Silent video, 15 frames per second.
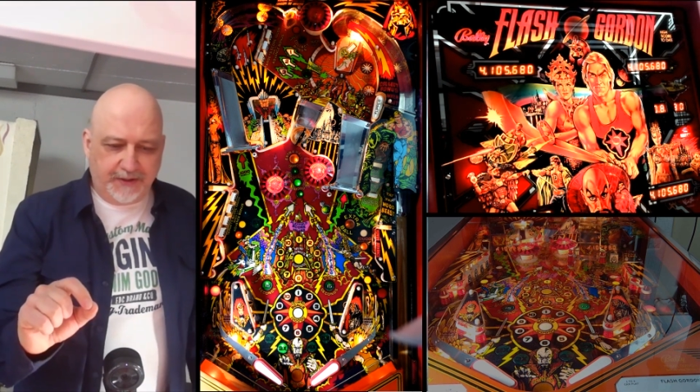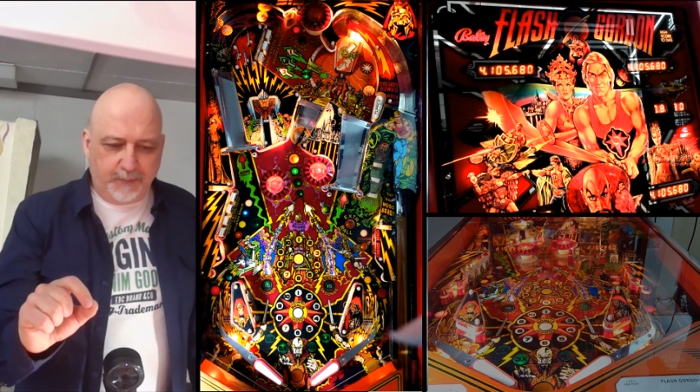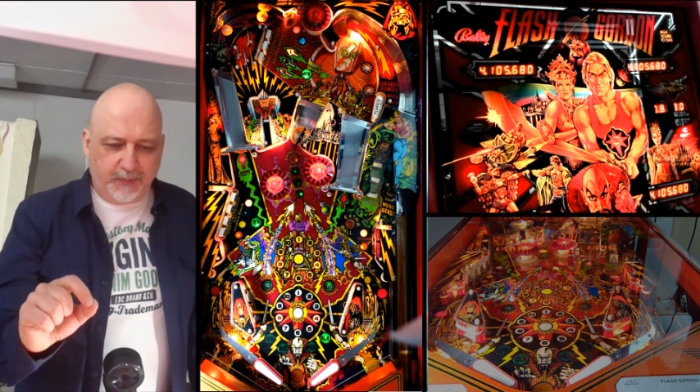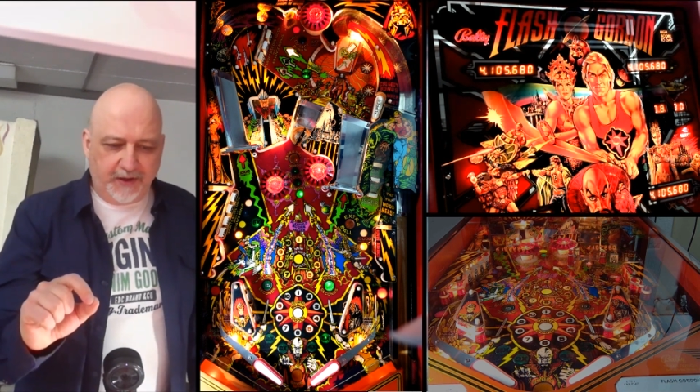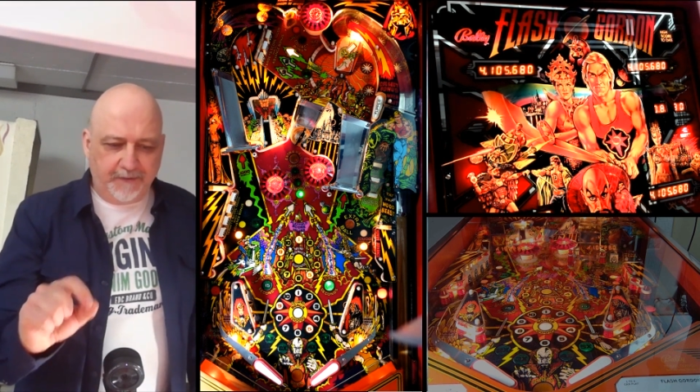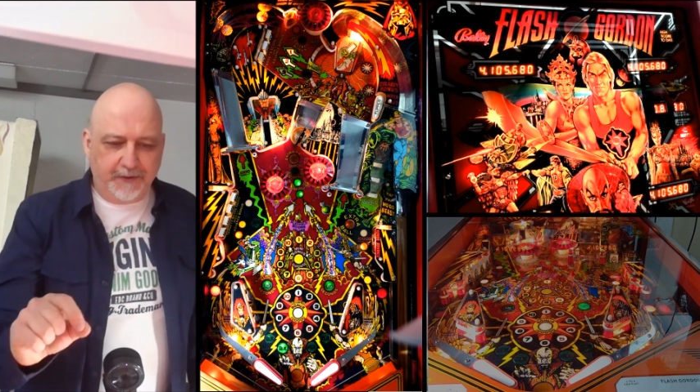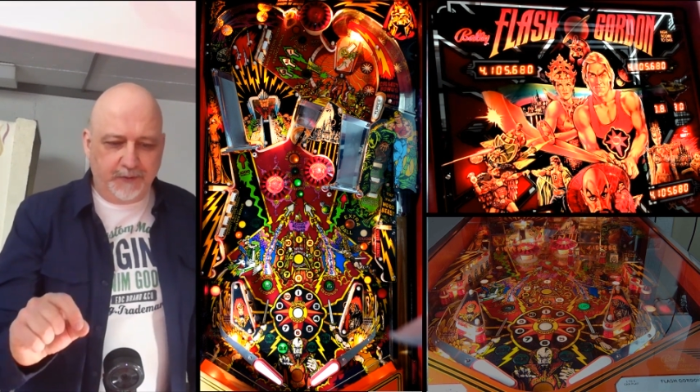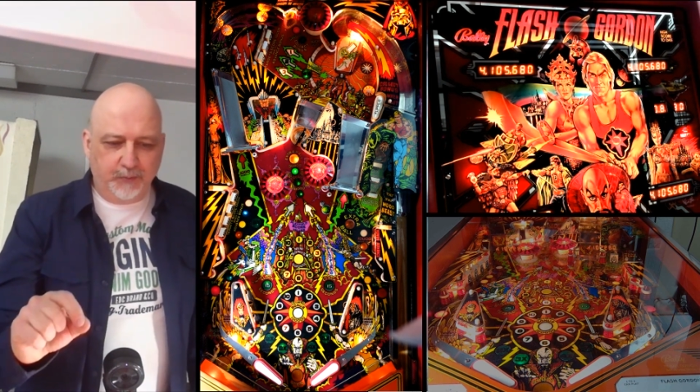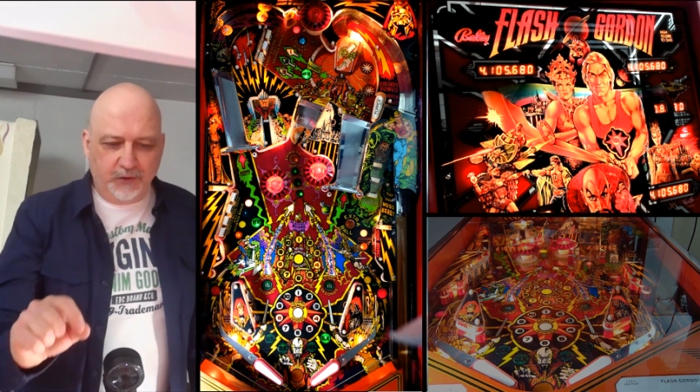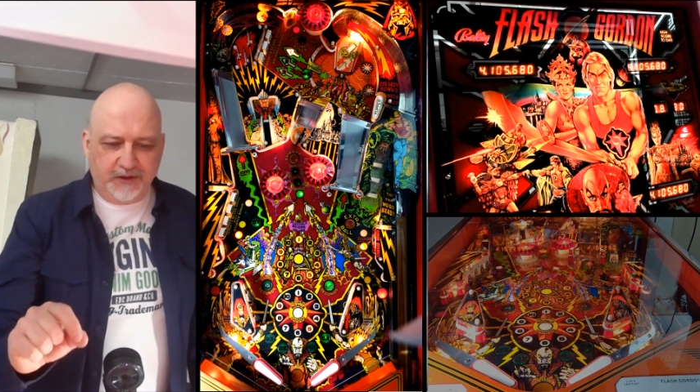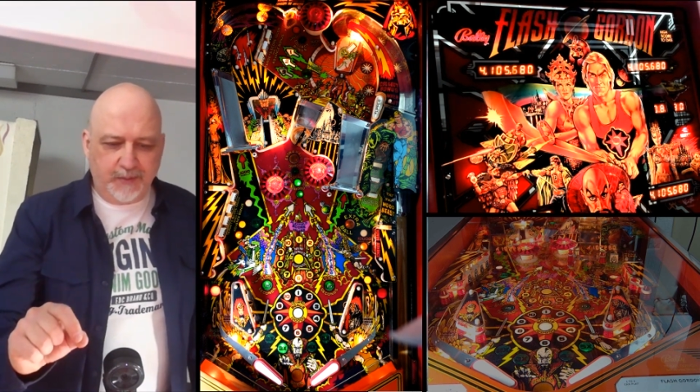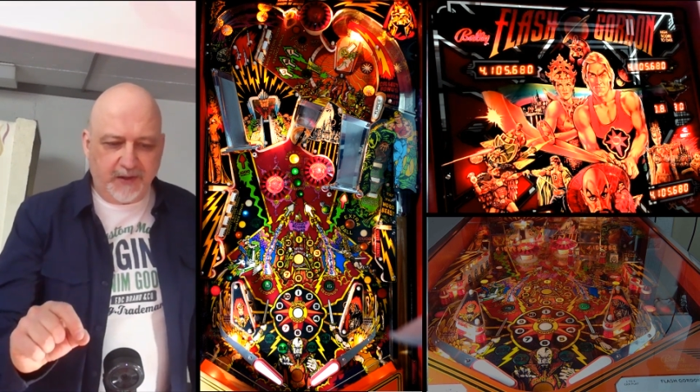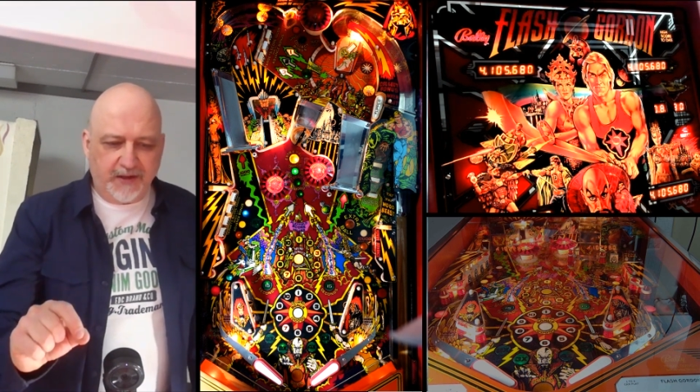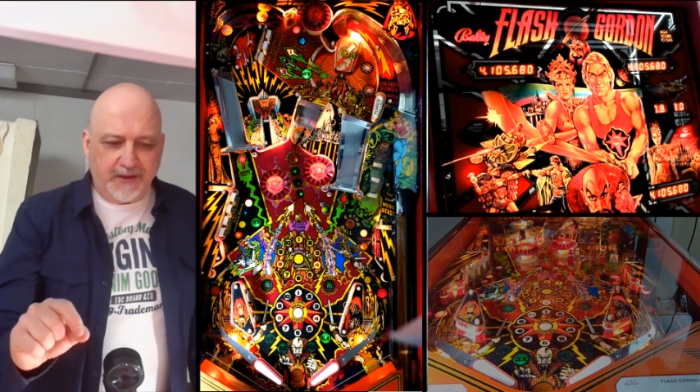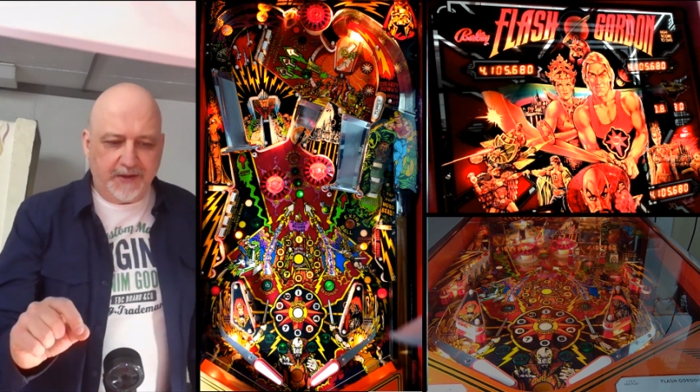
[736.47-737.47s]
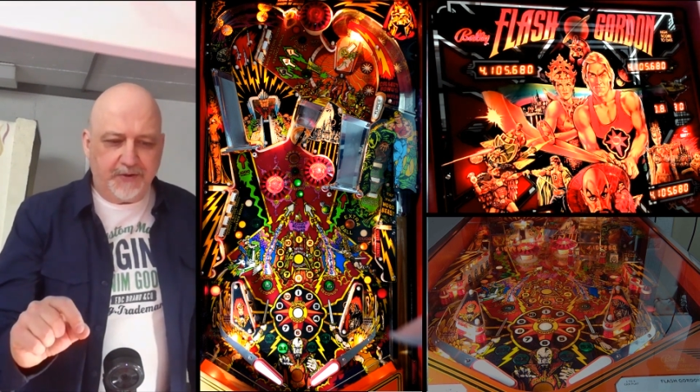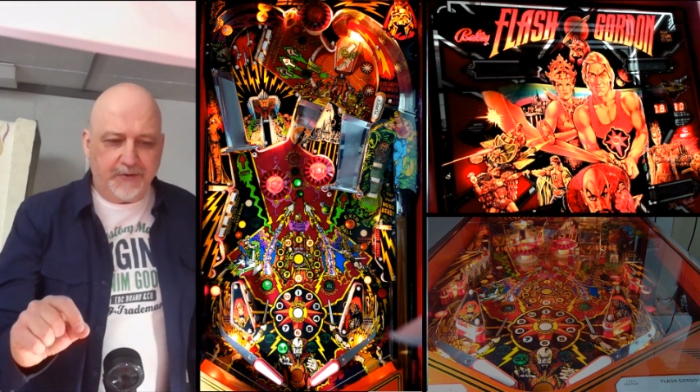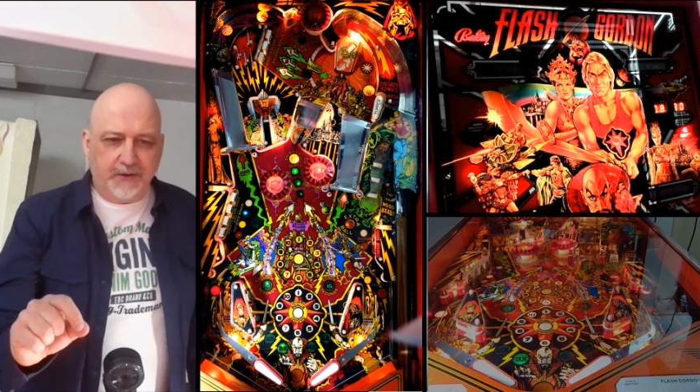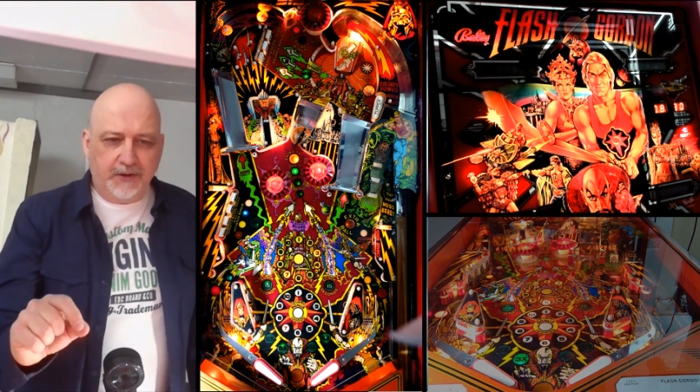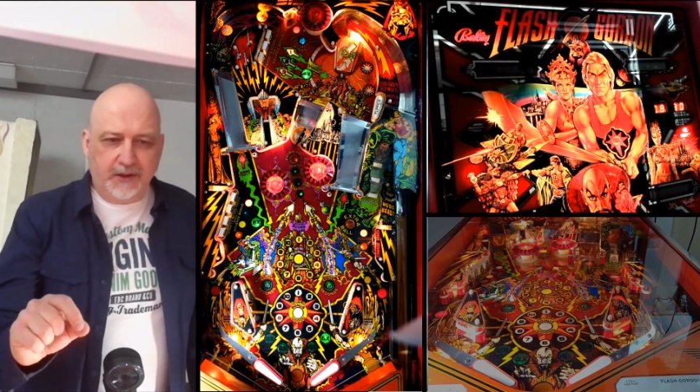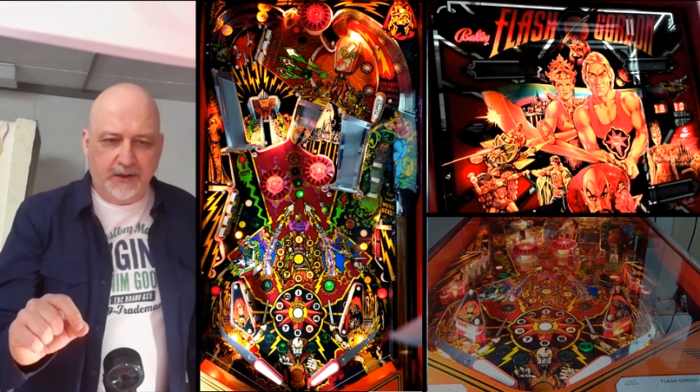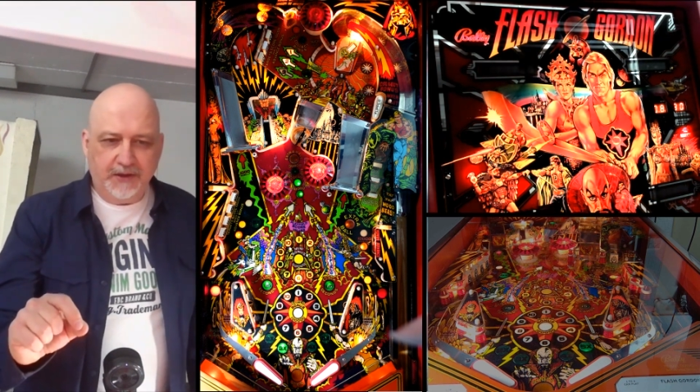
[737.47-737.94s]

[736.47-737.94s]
playfield multiplier.